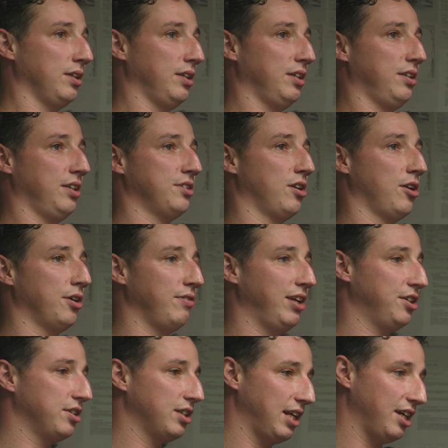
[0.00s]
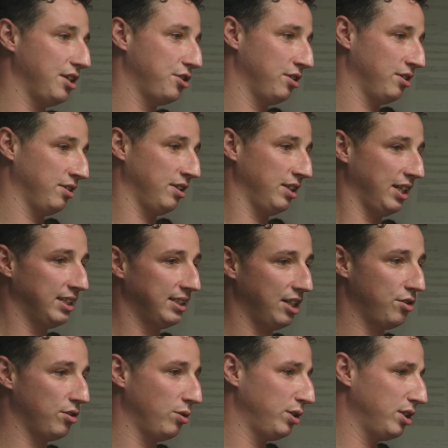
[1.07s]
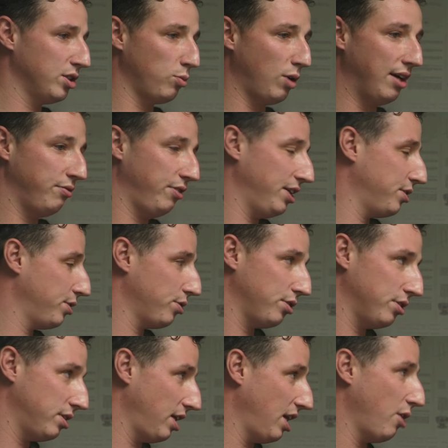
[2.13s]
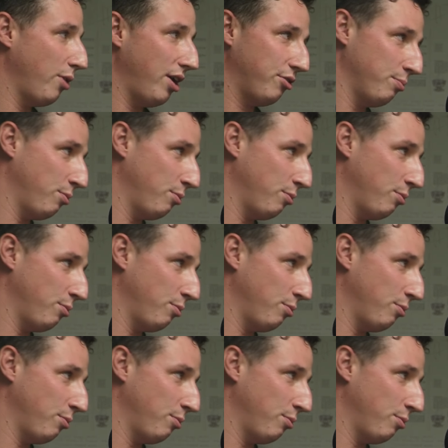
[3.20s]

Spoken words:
There's a lot of legislation, etc., which is why vets also stay away from